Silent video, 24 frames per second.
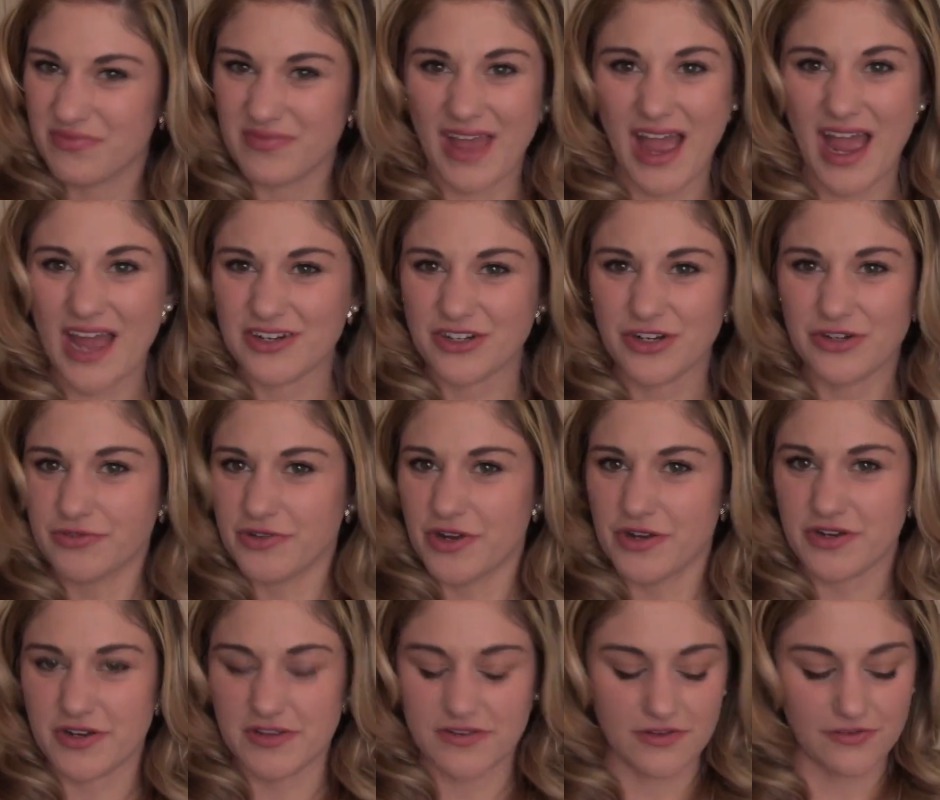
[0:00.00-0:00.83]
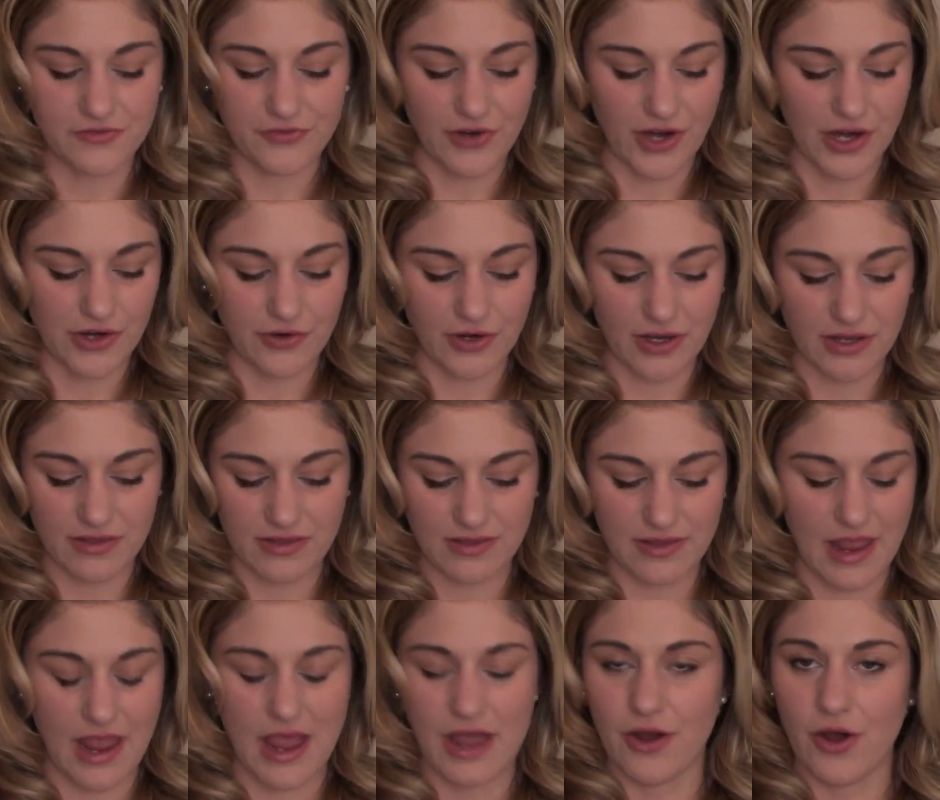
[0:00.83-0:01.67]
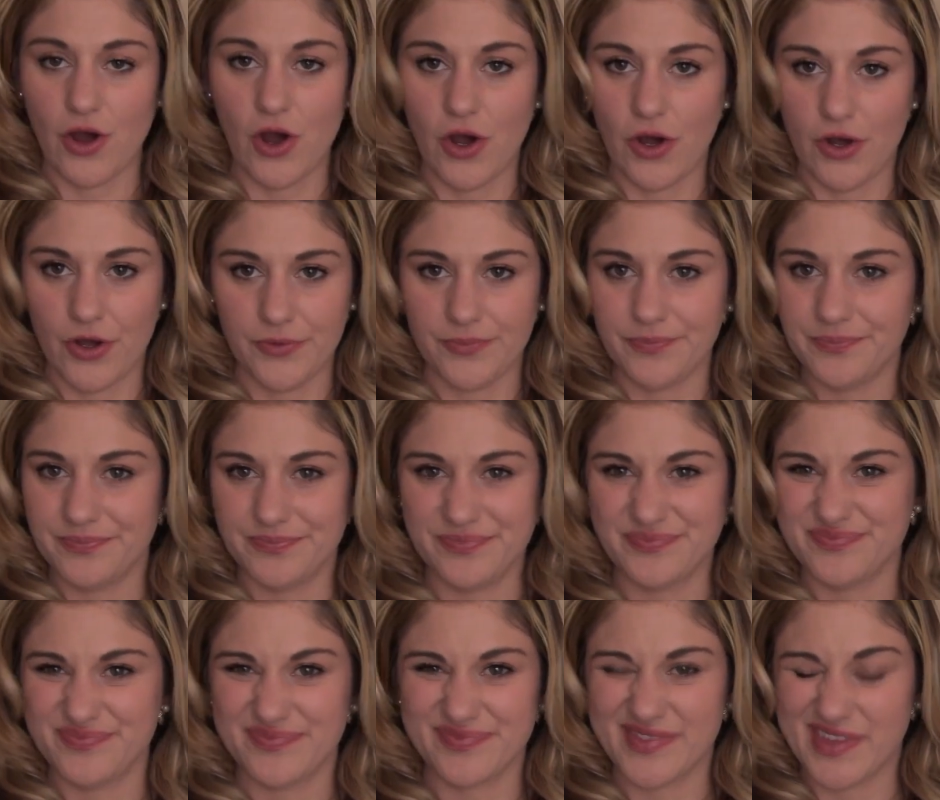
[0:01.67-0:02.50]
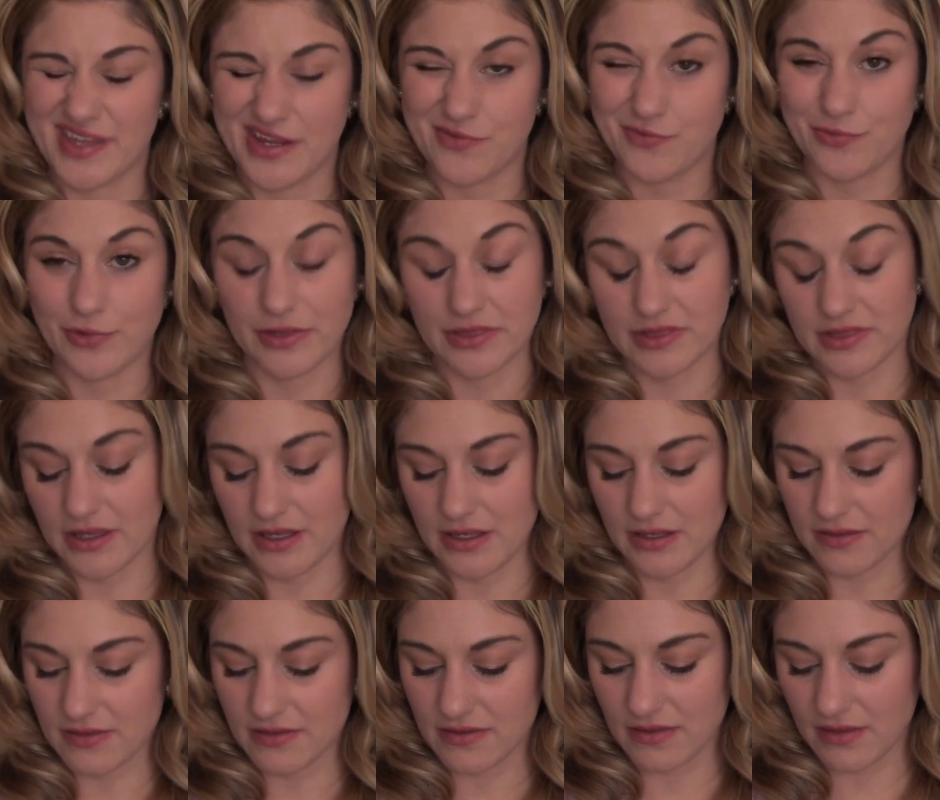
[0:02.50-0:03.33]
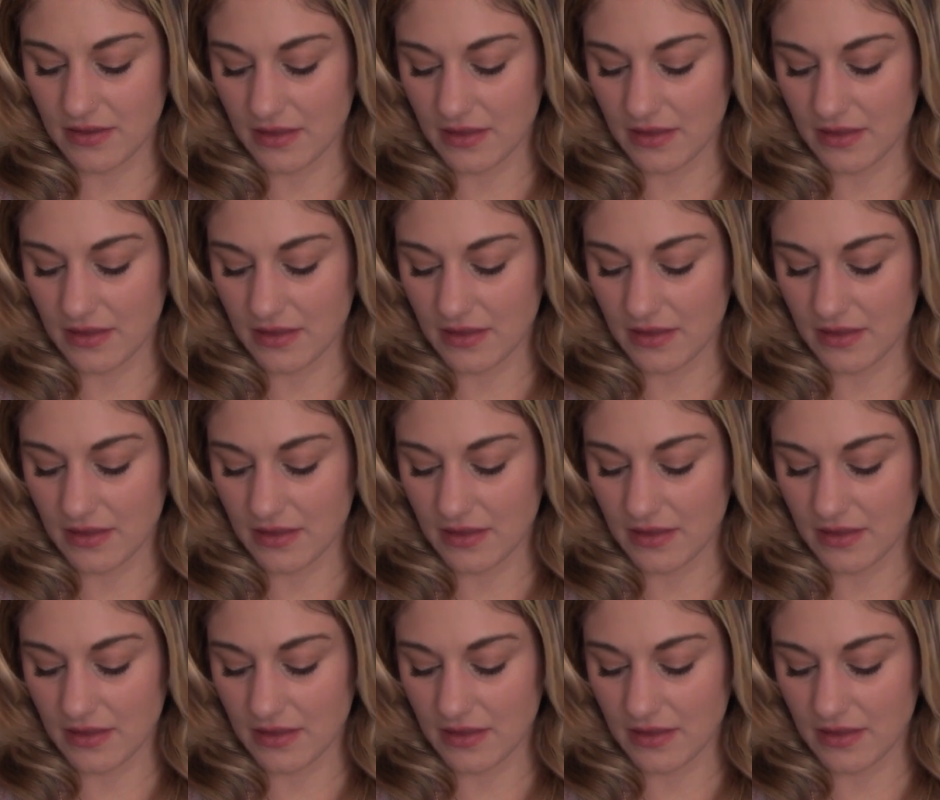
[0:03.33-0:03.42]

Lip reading: I don't notice a fragrance at all with this.